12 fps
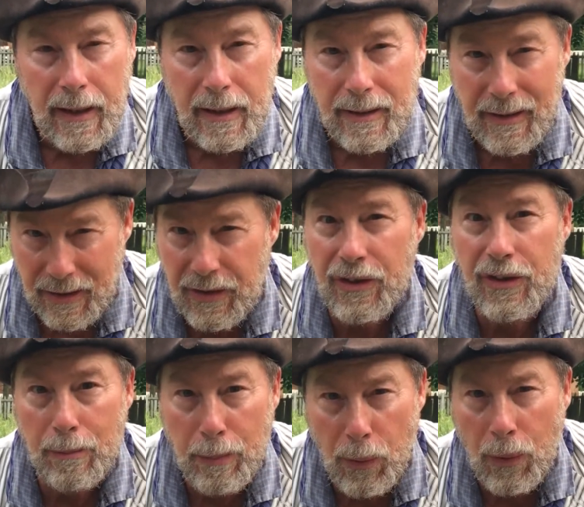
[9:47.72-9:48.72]
This is
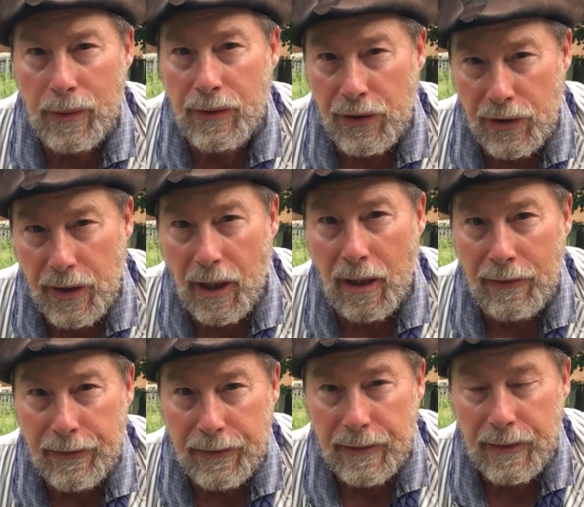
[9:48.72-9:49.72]
important stuff.
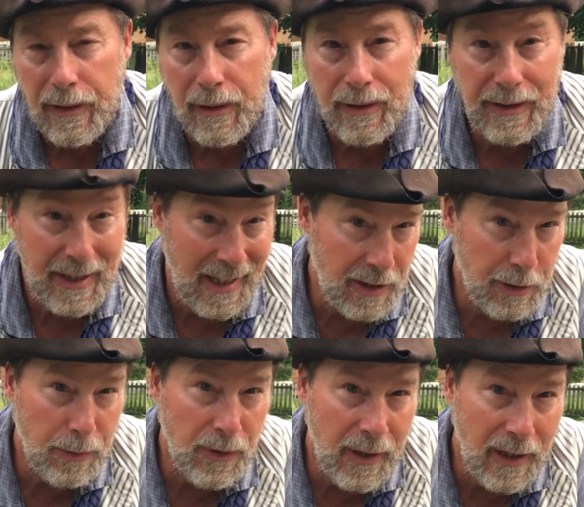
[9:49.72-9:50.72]
Our
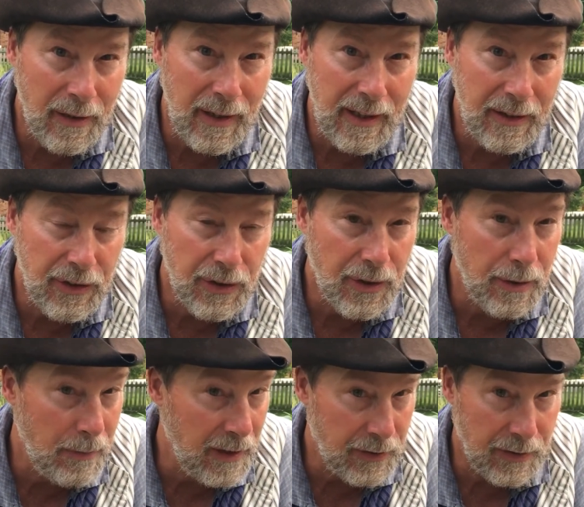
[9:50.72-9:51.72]
intangible heritage could be
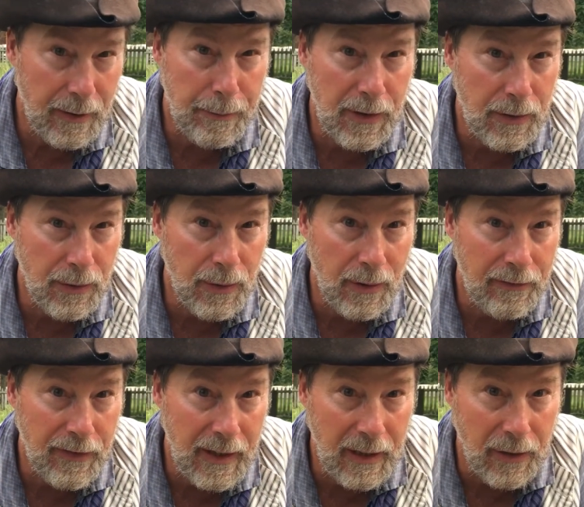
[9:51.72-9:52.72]
slipping through our
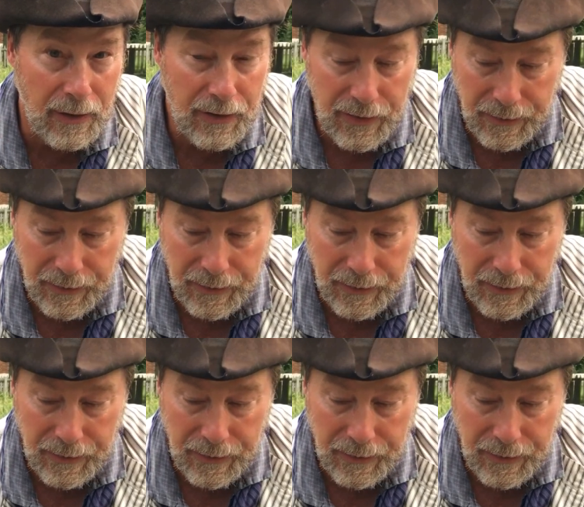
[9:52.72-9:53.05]
fingers.